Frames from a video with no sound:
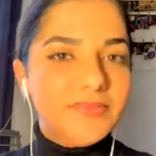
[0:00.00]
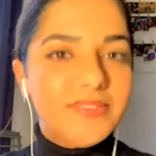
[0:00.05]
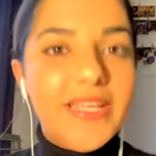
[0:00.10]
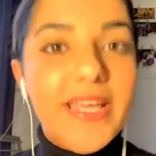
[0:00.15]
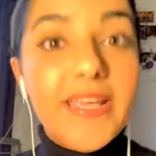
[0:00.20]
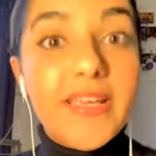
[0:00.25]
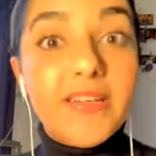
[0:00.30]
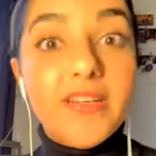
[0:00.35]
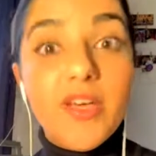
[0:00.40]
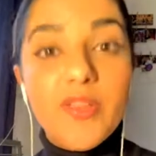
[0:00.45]

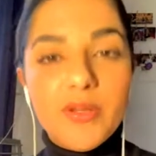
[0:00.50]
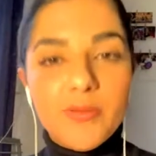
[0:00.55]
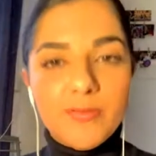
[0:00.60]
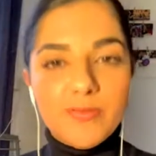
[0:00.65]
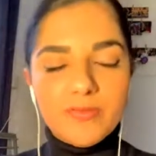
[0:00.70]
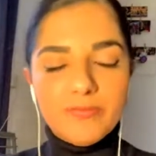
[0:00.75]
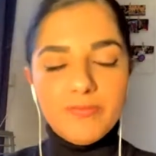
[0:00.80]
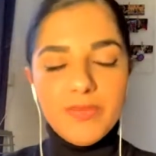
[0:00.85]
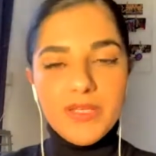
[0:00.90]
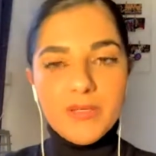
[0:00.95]
take
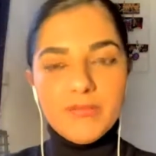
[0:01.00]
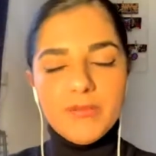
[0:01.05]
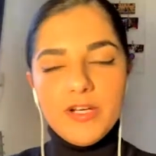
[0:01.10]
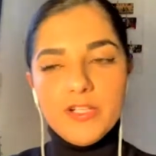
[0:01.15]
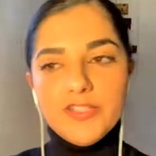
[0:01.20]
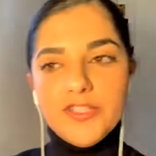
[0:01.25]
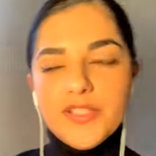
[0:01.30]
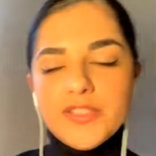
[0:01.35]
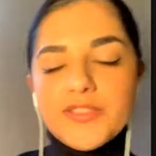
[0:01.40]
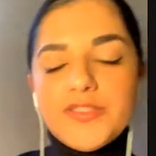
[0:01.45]
another big
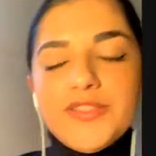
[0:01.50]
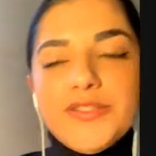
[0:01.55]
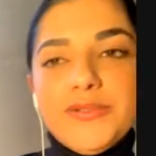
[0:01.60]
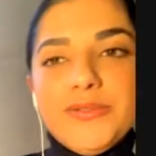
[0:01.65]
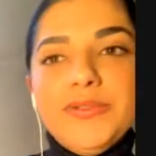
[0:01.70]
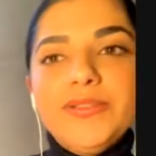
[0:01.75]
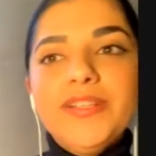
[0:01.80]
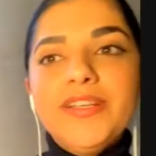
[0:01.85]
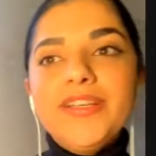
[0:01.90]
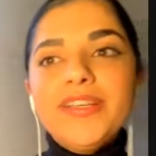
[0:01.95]
project
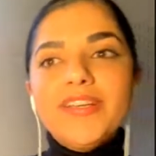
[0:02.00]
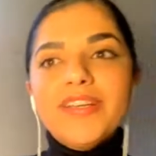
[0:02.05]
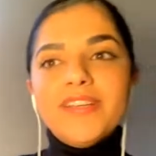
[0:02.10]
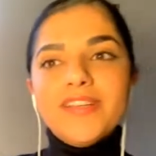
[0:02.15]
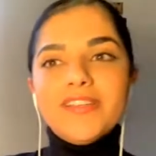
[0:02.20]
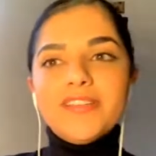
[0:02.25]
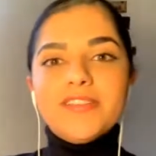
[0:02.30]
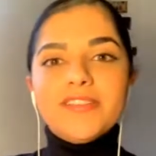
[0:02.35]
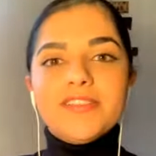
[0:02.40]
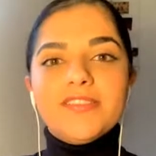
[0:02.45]
too.
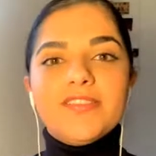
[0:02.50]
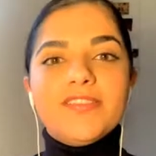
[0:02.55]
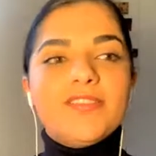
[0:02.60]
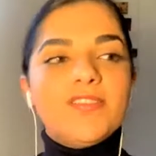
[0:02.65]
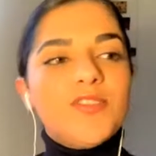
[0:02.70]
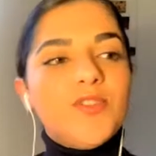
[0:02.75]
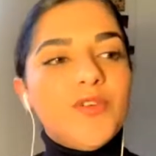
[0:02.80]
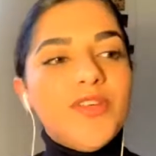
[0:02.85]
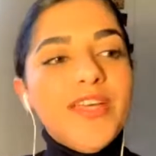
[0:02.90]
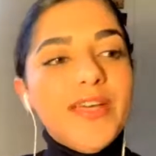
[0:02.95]

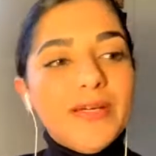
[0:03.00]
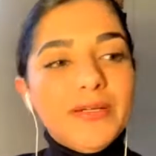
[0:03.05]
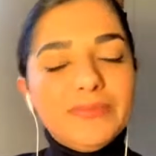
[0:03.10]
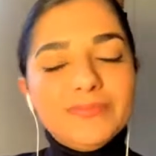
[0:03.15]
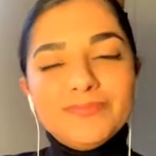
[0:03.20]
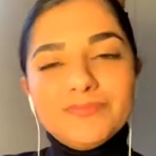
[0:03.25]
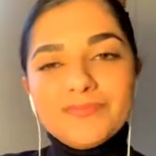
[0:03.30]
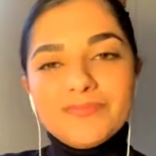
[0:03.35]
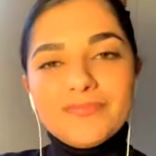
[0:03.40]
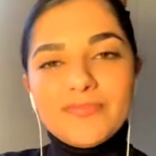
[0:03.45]
So yeah,
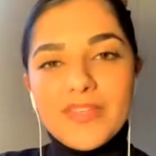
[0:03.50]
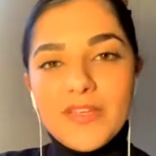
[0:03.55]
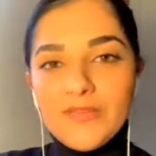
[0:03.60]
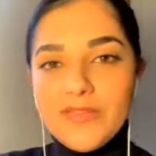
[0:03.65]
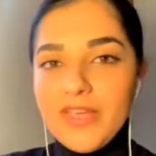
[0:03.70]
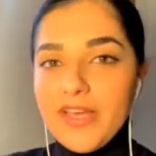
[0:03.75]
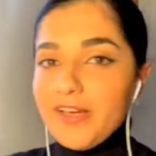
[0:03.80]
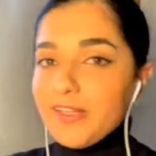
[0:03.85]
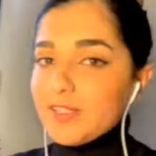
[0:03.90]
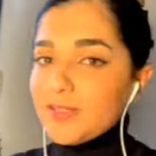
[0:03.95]

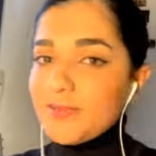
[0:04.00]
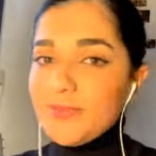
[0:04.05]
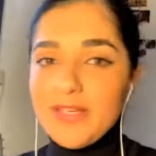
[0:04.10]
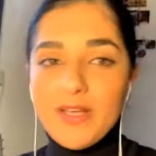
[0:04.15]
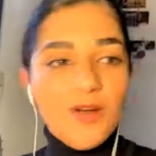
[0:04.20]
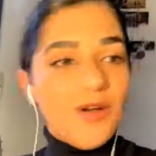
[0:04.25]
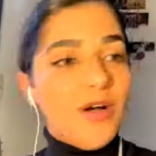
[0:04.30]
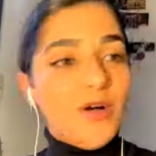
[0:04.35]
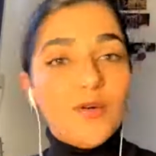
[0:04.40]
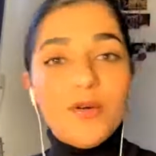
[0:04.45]
if they ask
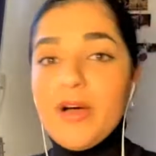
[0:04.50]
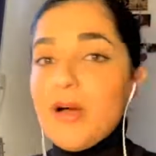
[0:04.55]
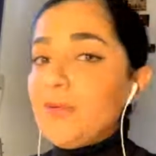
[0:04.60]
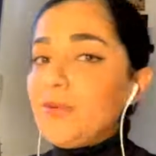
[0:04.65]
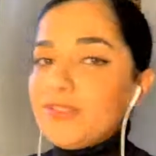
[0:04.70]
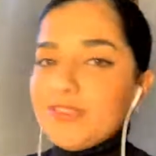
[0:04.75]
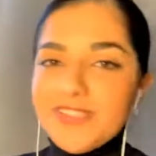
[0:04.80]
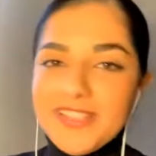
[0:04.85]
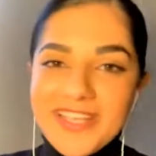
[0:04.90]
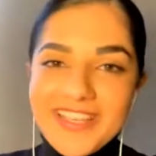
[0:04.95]
me, I
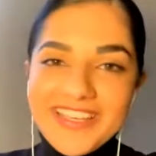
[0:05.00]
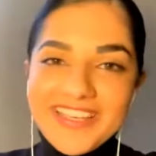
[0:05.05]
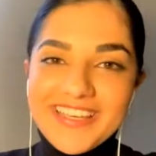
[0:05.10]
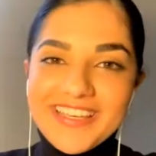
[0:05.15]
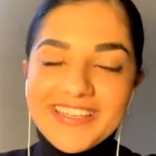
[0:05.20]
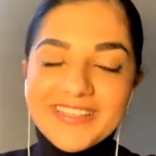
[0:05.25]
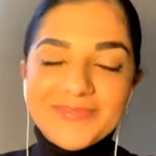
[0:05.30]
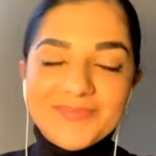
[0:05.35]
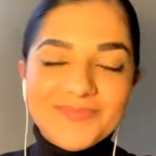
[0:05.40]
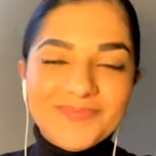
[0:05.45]
will take
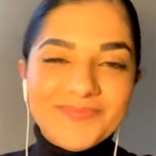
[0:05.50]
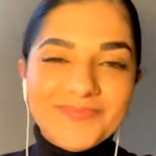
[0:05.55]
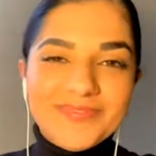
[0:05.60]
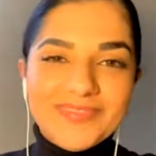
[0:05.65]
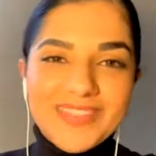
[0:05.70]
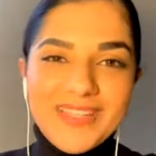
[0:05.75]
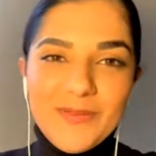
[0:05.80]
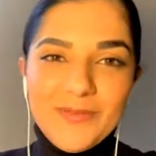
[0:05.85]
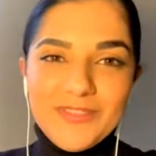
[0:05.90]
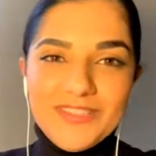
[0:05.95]
it.
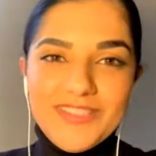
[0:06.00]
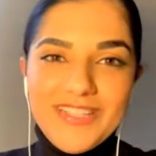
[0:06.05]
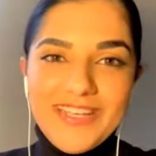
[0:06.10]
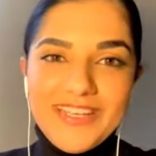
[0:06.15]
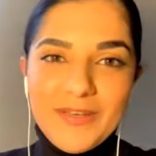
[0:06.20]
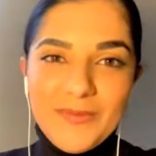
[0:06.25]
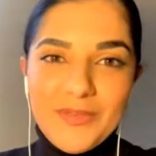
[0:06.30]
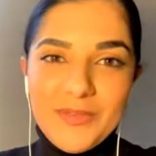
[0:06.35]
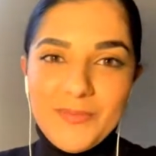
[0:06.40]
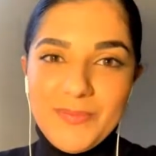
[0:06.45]
I will
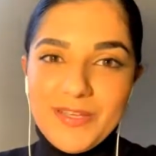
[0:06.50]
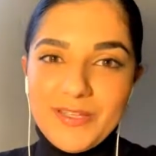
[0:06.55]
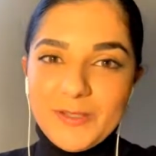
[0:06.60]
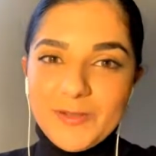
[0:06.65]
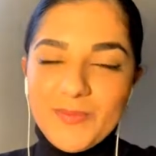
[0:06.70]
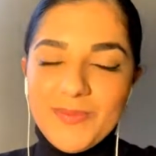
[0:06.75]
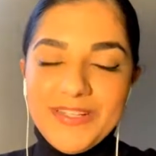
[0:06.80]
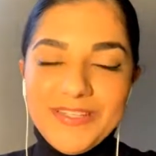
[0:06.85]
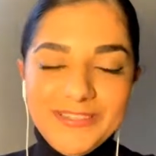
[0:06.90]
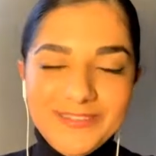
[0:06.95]
take it with a big
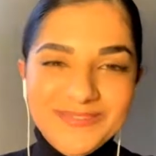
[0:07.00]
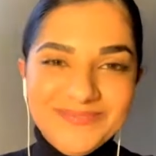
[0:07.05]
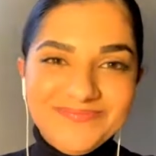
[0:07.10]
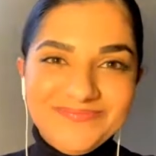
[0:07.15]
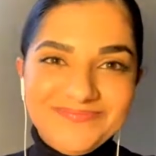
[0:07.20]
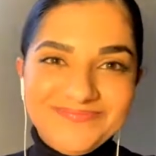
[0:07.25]
smile.